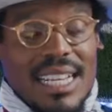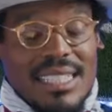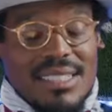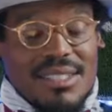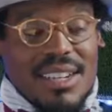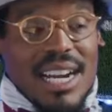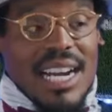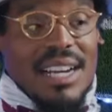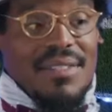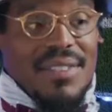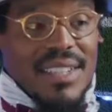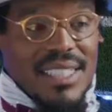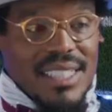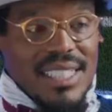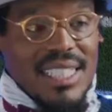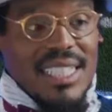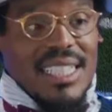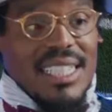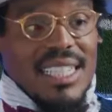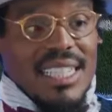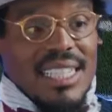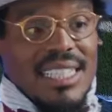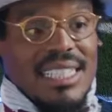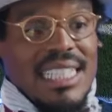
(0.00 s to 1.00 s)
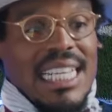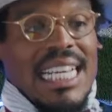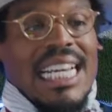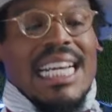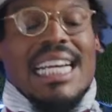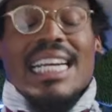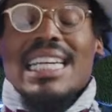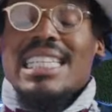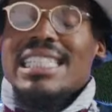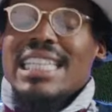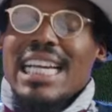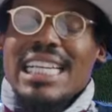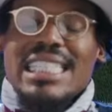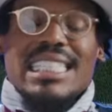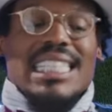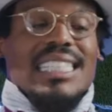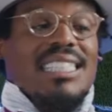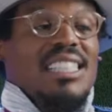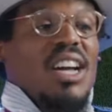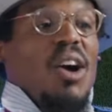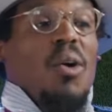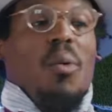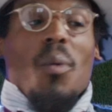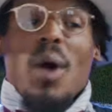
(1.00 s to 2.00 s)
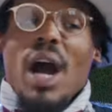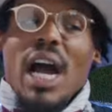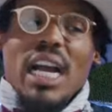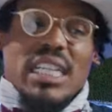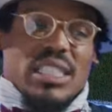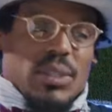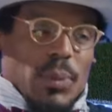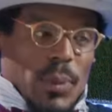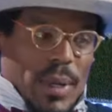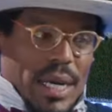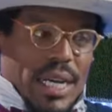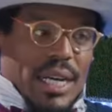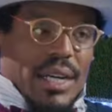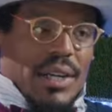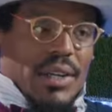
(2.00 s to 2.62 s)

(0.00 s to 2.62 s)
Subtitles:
graphic tee. They just don't wash well.